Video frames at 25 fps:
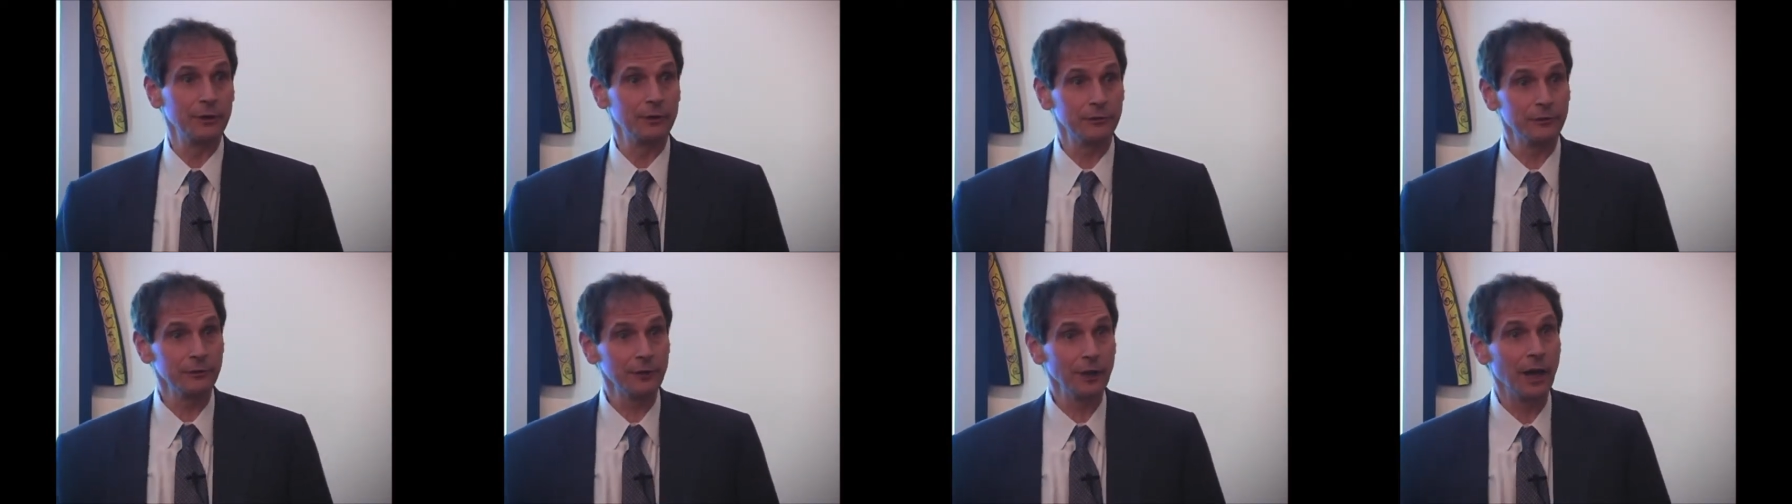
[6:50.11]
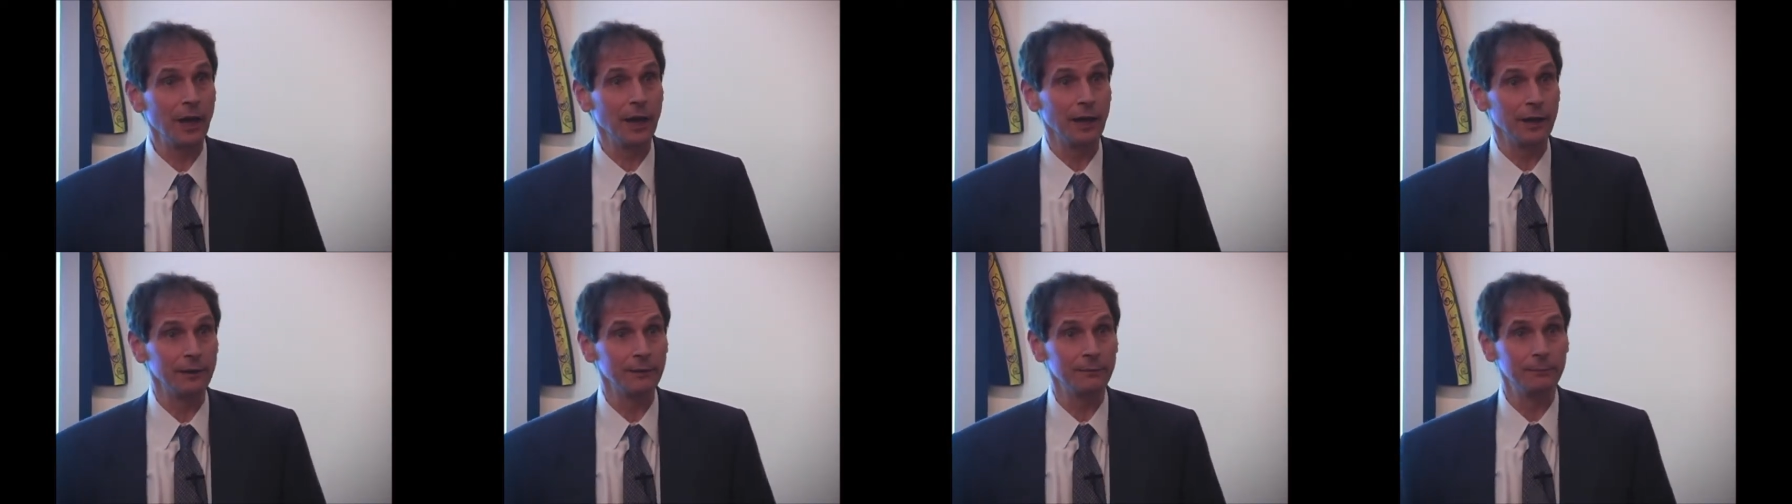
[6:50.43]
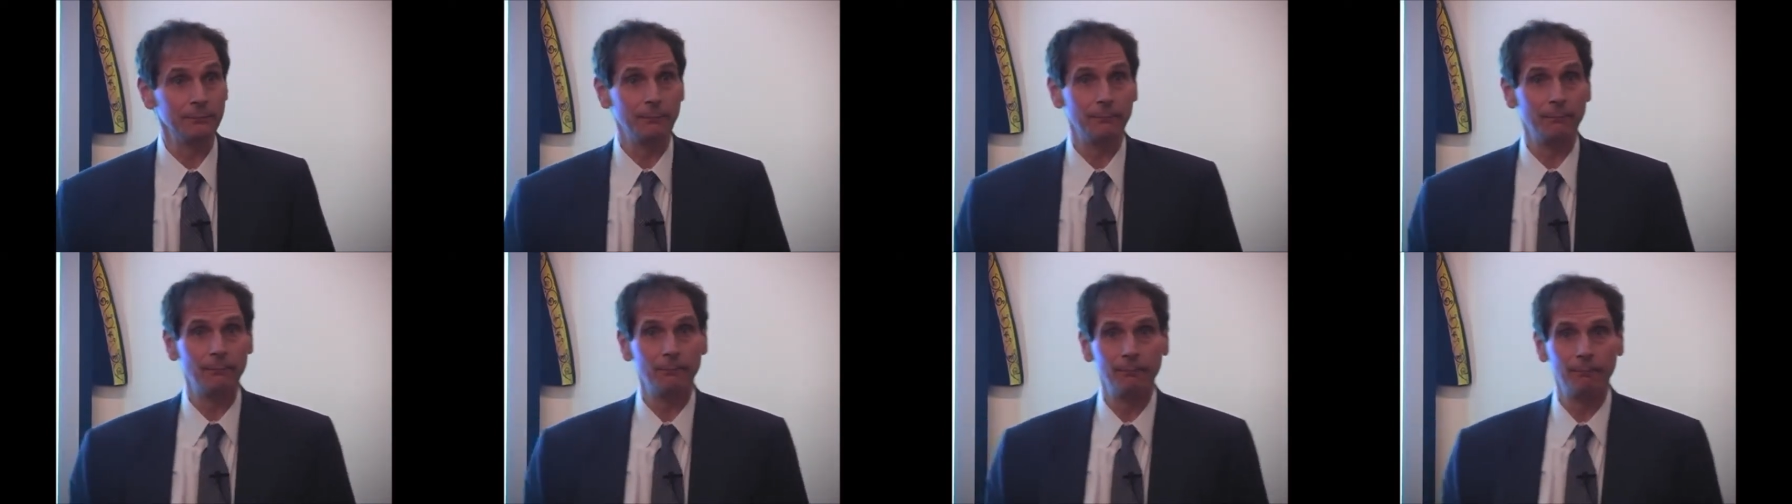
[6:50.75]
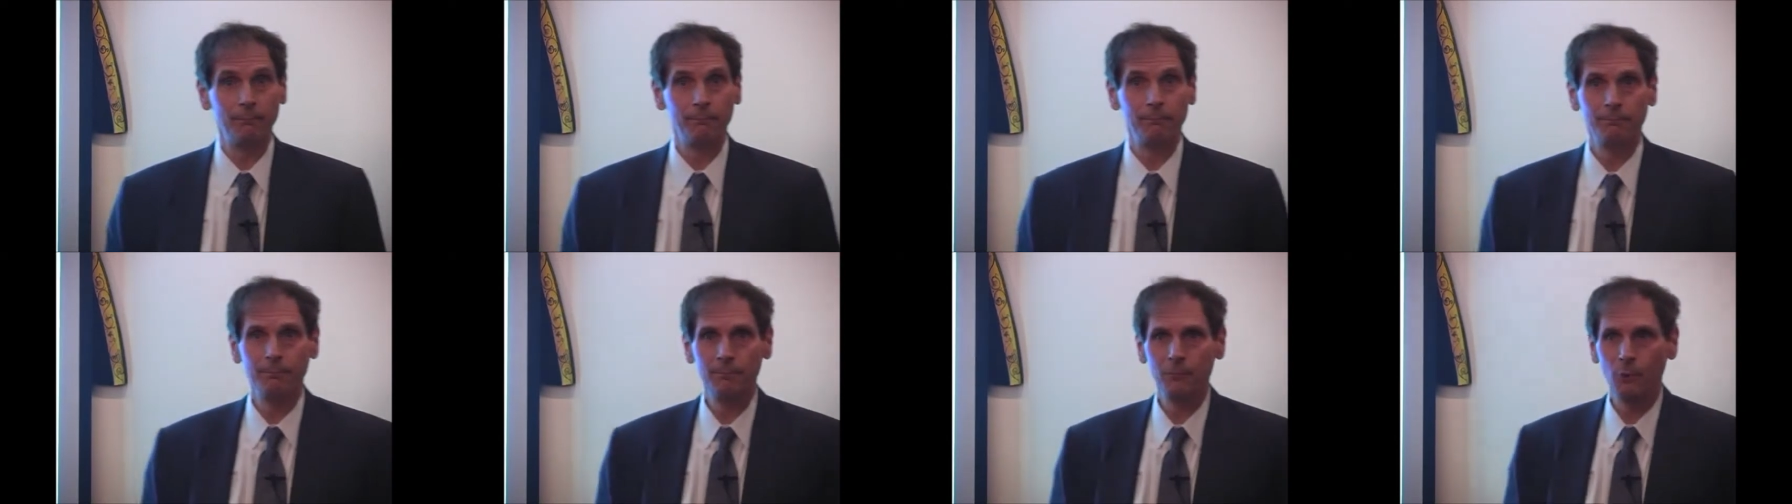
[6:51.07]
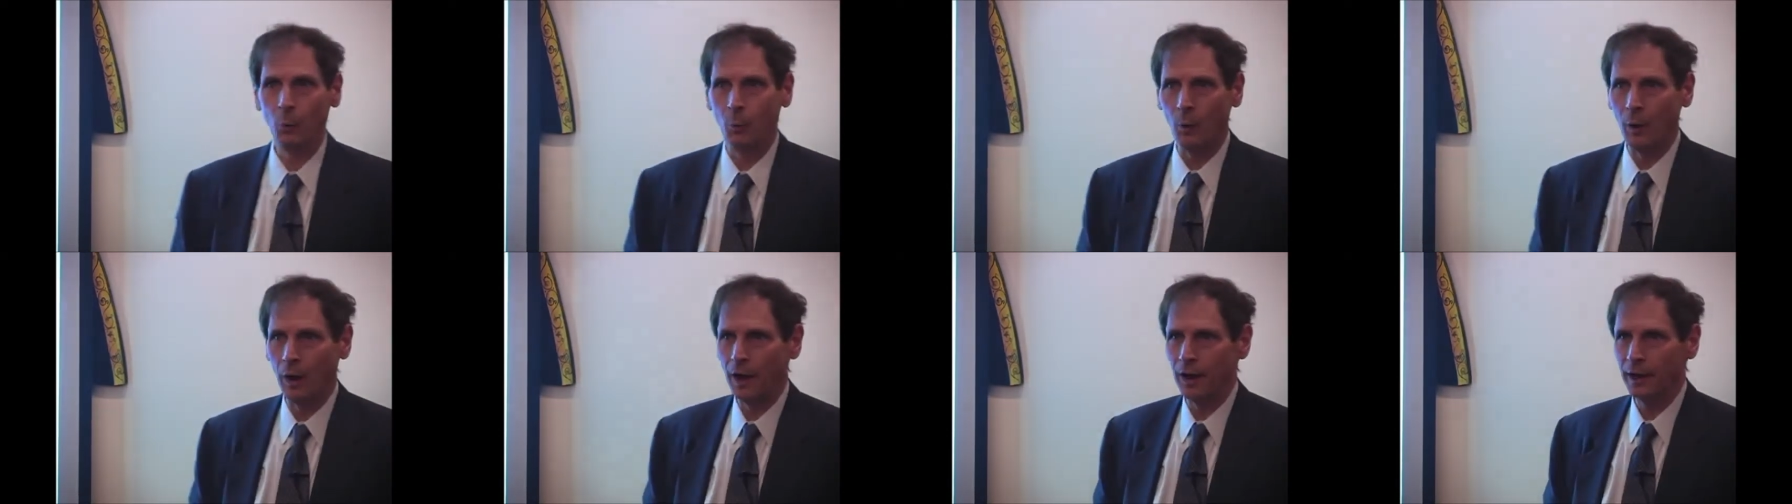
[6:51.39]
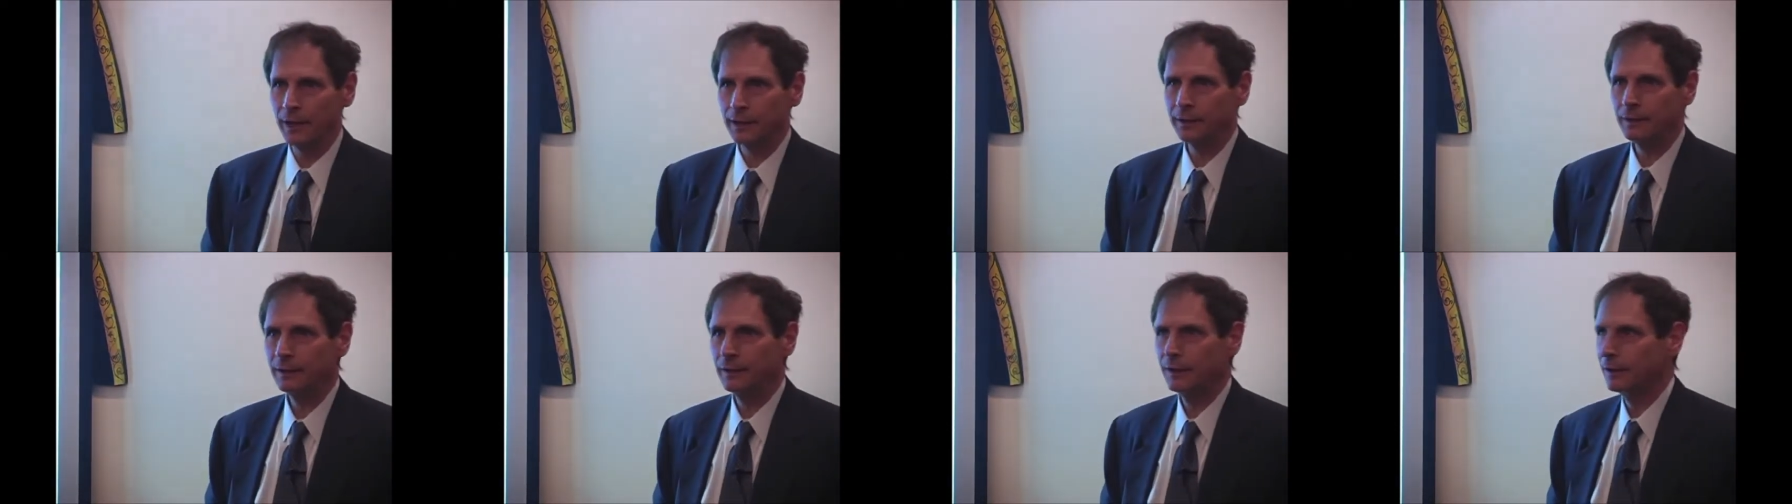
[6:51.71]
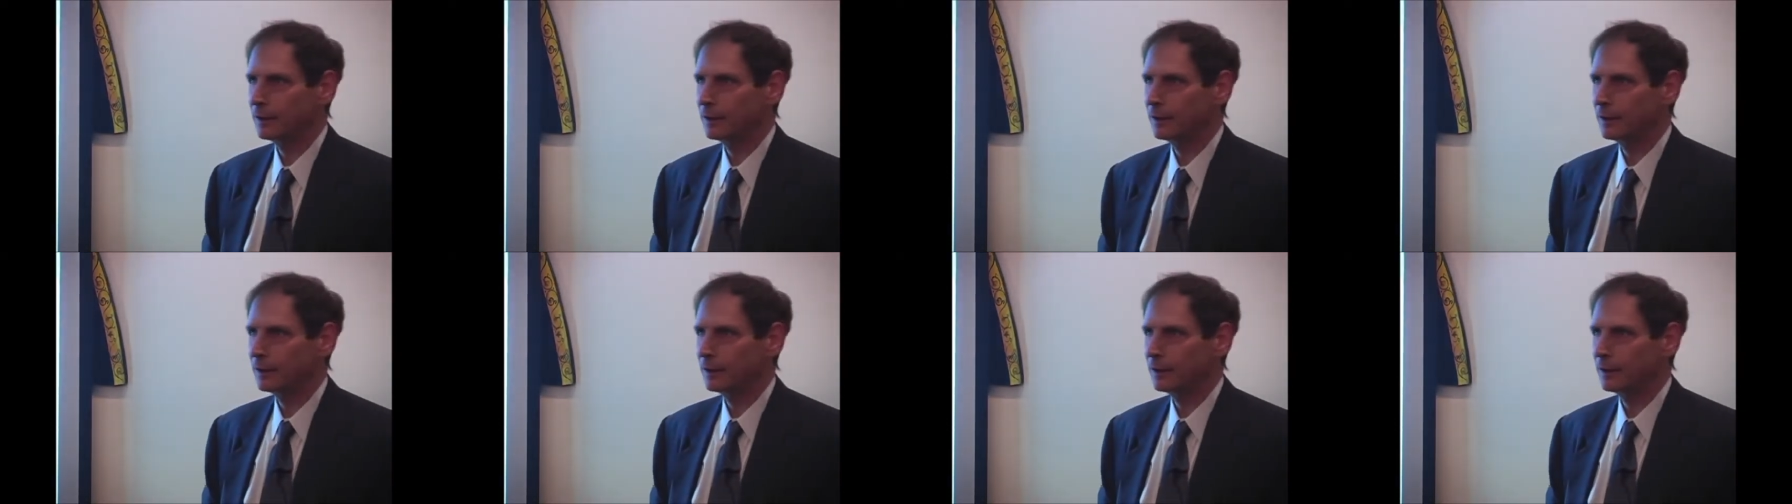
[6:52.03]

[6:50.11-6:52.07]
to fly. Why?